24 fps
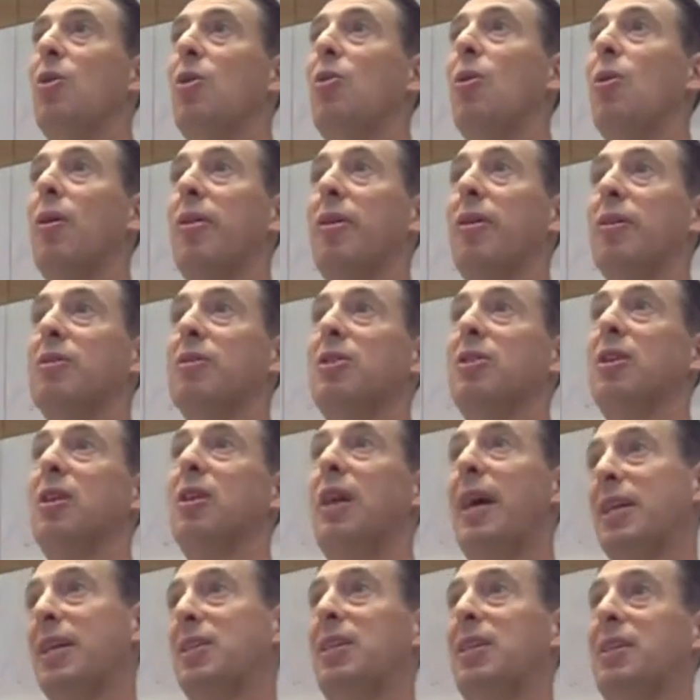Or there's an
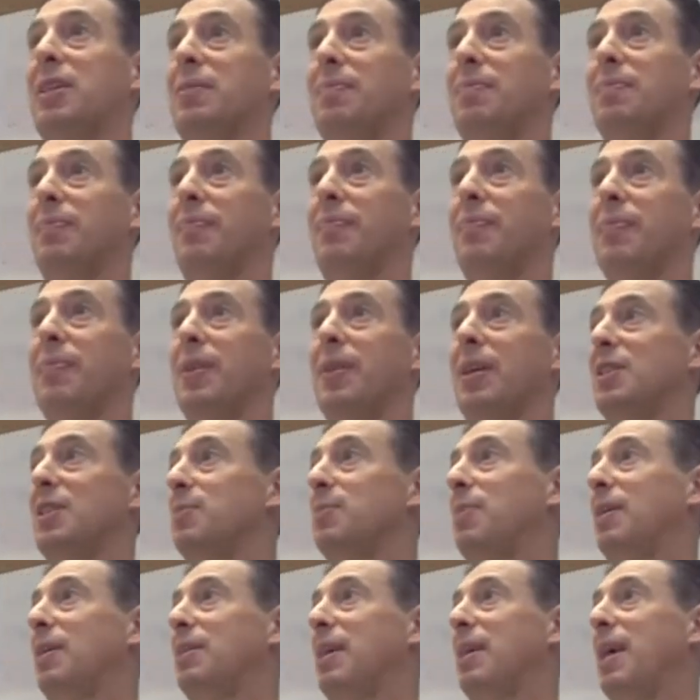election that's
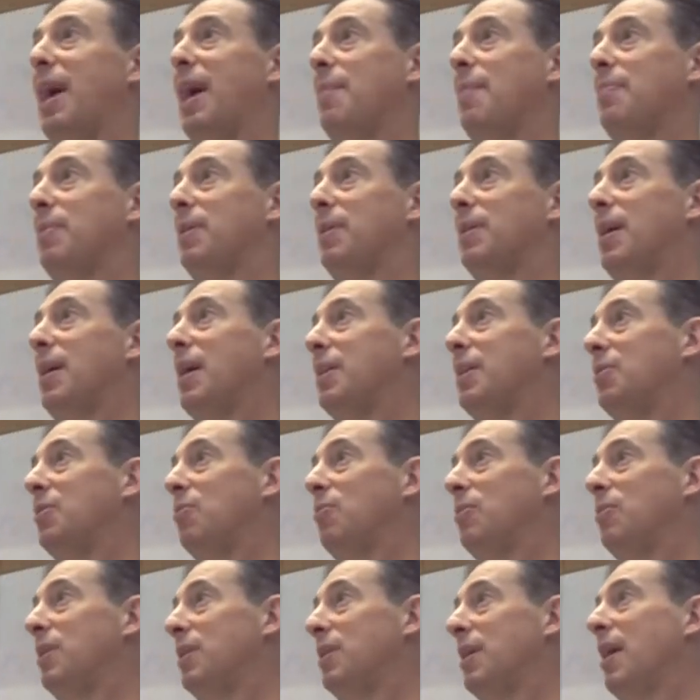about to happen, and you
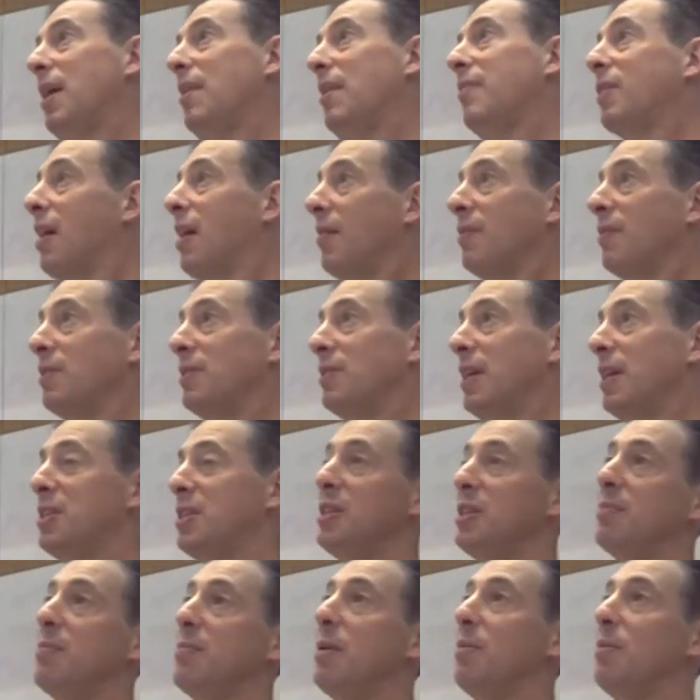need to have a
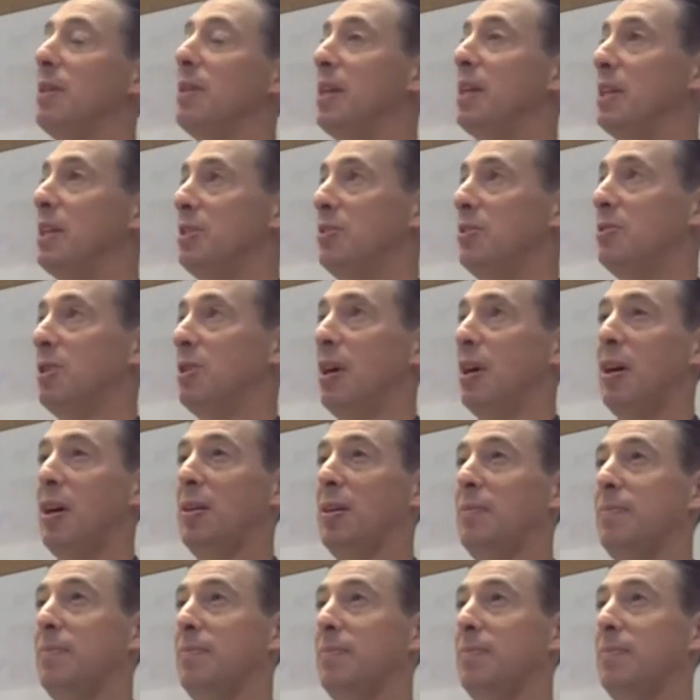conversation about what the issues are.